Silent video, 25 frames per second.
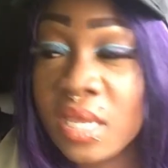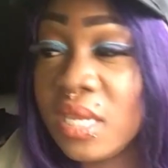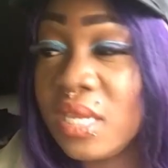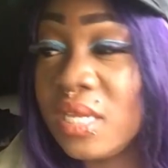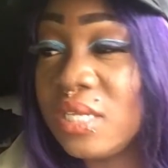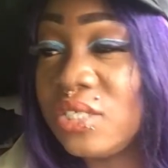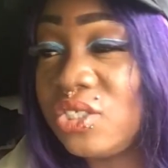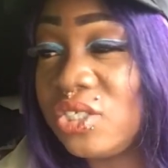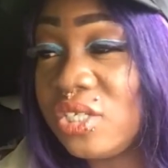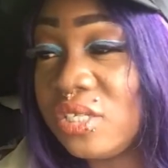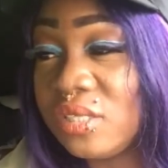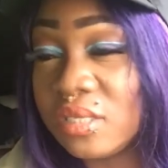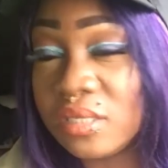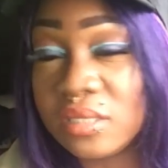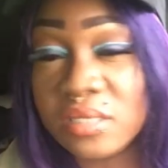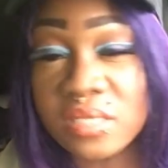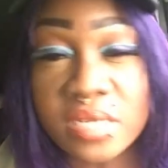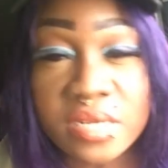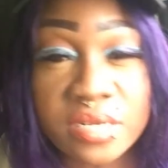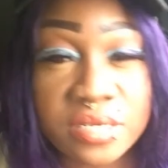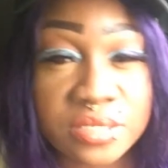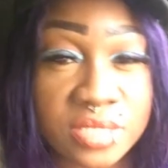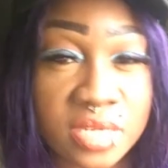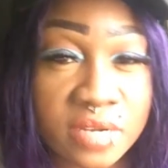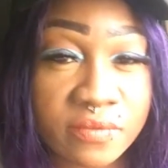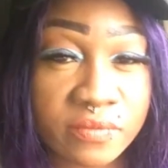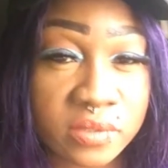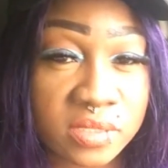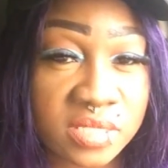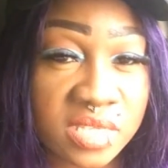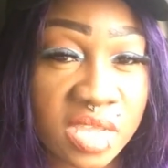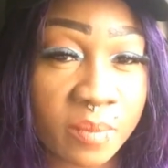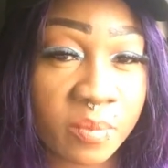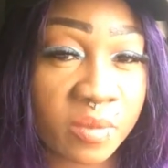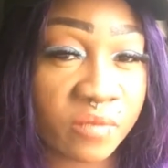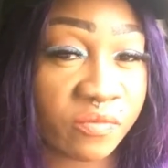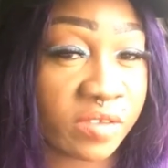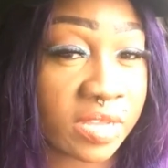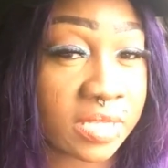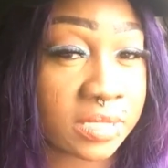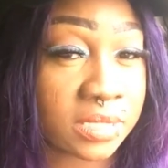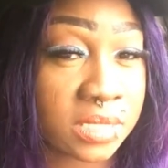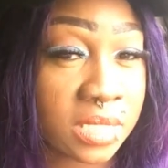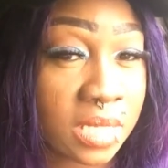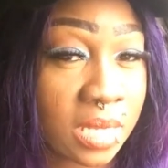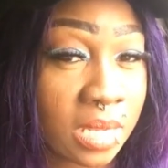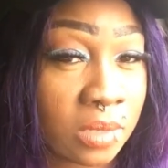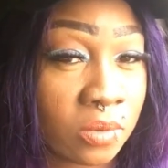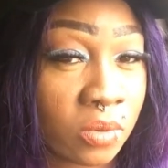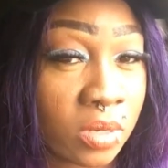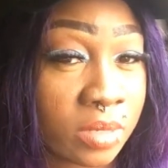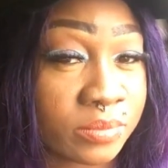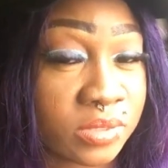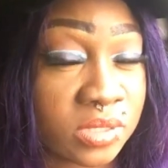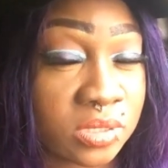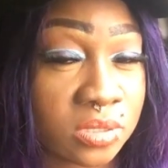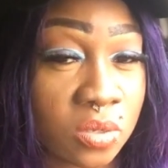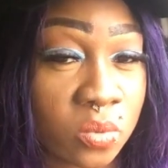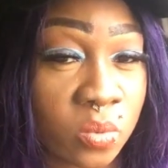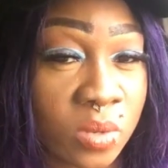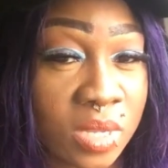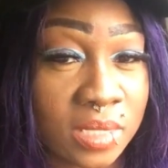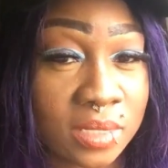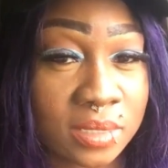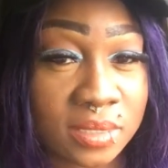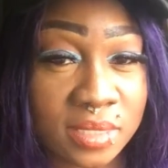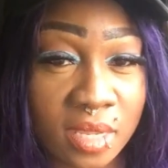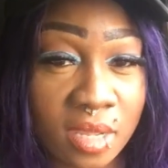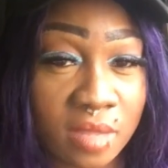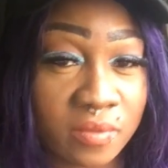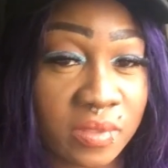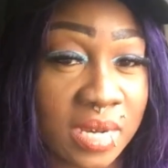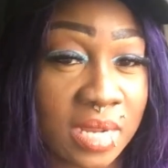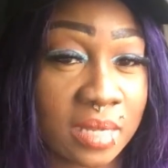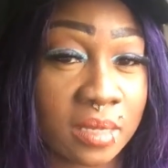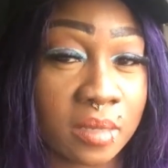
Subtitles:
is she the daredevil type? If I tell her I'm so well in doubt that I